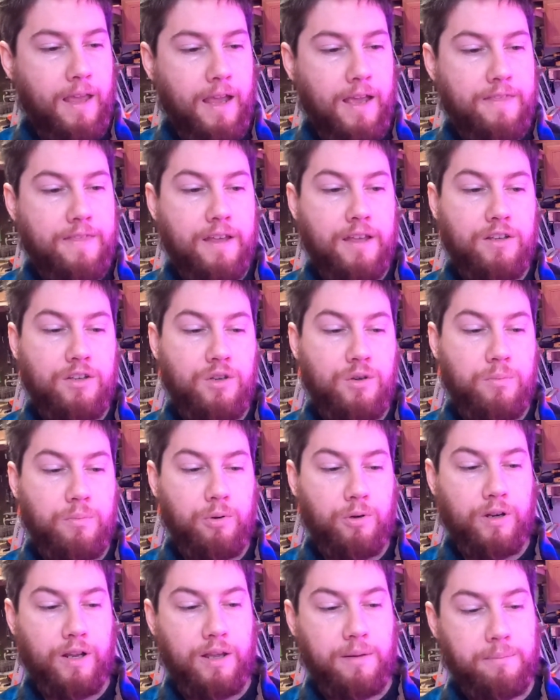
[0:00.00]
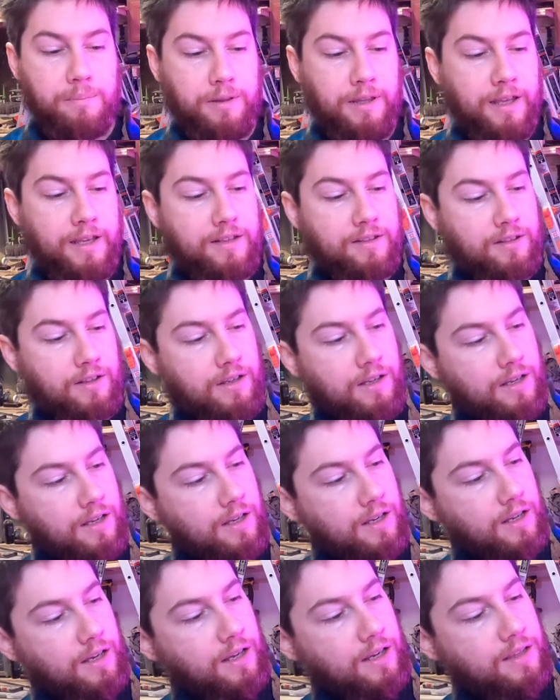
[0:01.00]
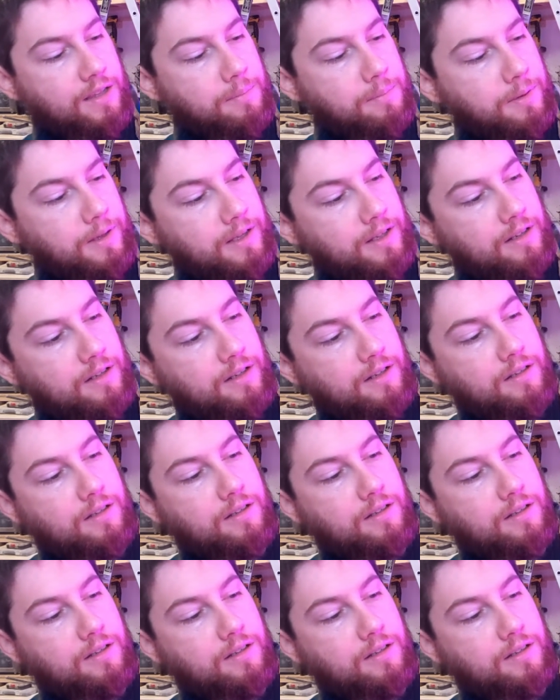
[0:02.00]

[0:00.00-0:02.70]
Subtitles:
And then you put a plate, and the plate